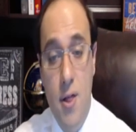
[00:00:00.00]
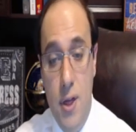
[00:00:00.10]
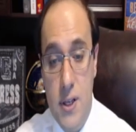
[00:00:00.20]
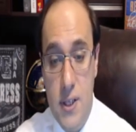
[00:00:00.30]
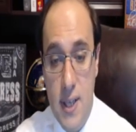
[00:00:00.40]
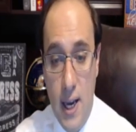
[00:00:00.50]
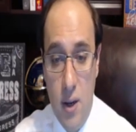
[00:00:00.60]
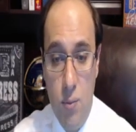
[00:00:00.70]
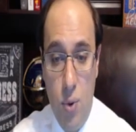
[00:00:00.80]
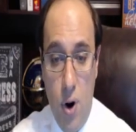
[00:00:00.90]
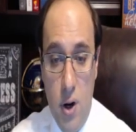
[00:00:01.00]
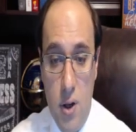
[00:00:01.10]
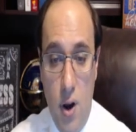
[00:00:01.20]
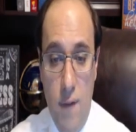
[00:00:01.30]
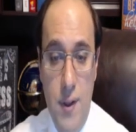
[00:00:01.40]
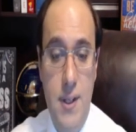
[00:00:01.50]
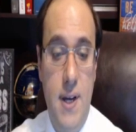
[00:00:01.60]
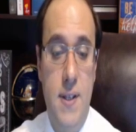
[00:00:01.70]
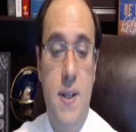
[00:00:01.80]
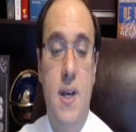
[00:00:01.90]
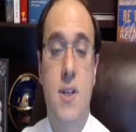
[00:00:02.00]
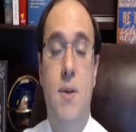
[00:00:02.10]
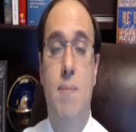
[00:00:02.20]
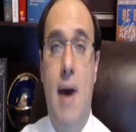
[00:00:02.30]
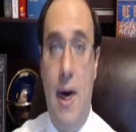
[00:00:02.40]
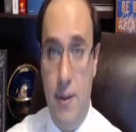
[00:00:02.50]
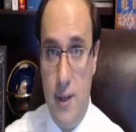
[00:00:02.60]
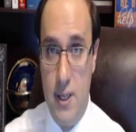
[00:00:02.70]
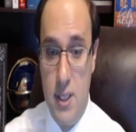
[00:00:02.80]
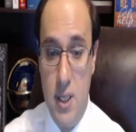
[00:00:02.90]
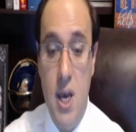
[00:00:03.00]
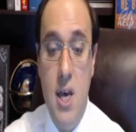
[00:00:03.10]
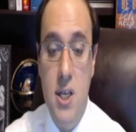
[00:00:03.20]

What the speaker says: The second part of the test is a math test,